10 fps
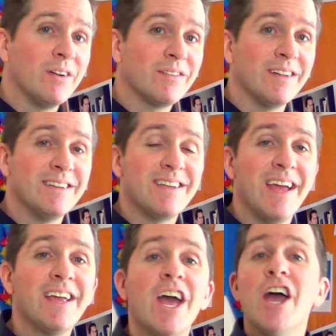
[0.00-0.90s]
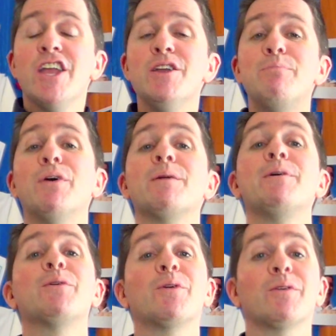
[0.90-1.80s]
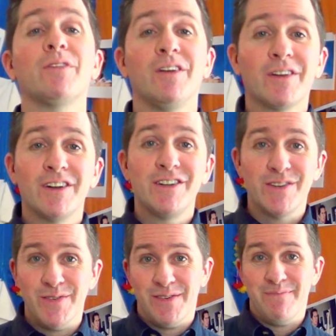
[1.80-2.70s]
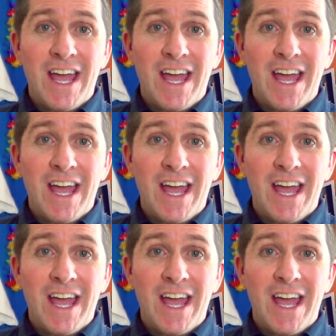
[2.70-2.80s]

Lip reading: is going to take, you put them in order that you're going to do them.